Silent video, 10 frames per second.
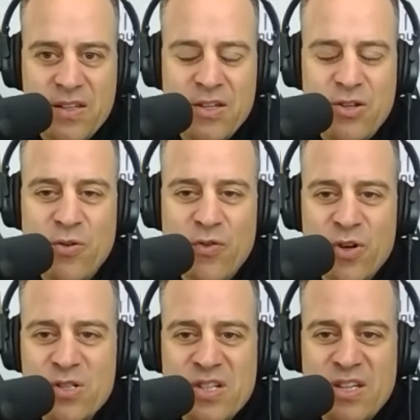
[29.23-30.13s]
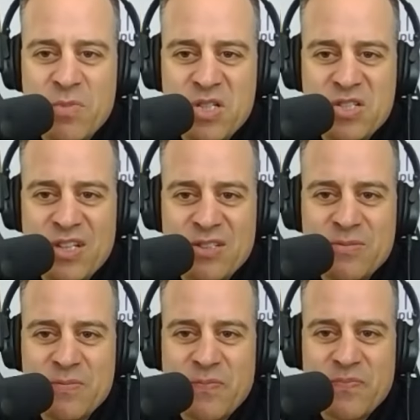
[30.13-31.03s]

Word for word: the University of Michigan,